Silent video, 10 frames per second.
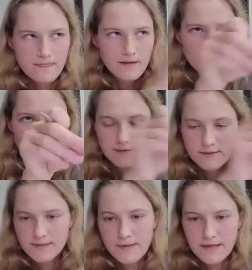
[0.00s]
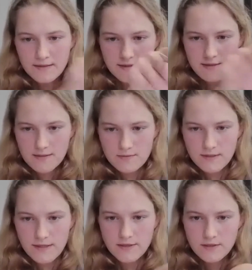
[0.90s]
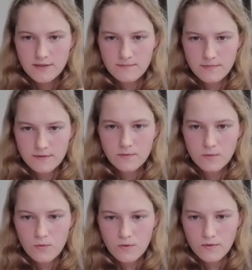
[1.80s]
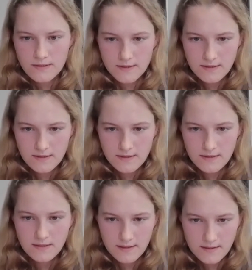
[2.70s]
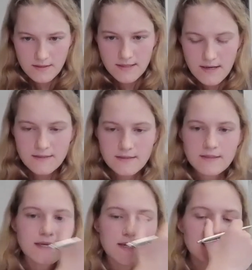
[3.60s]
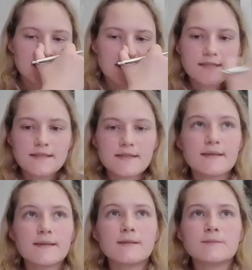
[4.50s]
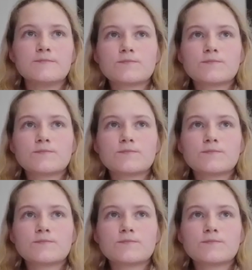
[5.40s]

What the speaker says: dependencies relationship between words in a text in a sentence, lemma